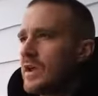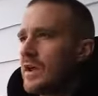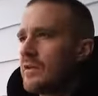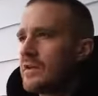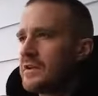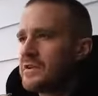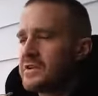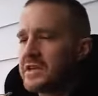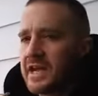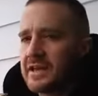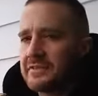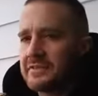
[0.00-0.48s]

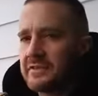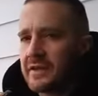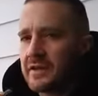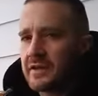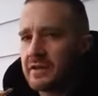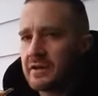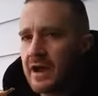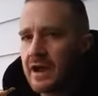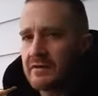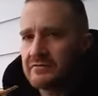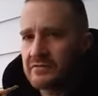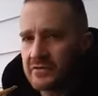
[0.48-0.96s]
And then you get
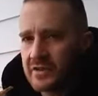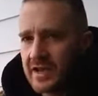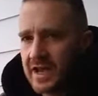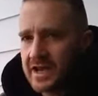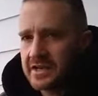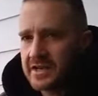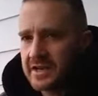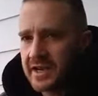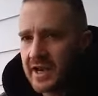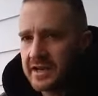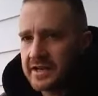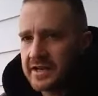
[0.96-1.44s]
the, after
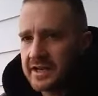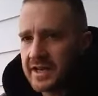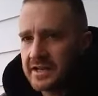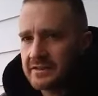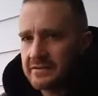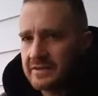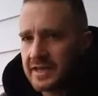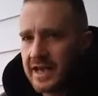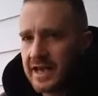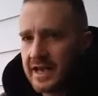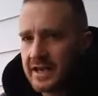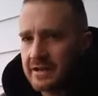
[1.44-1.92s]
that, you kind of
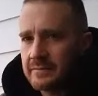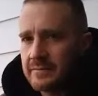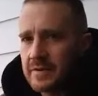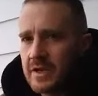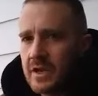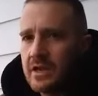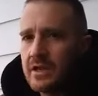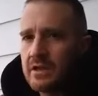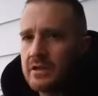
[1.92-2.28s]
get that,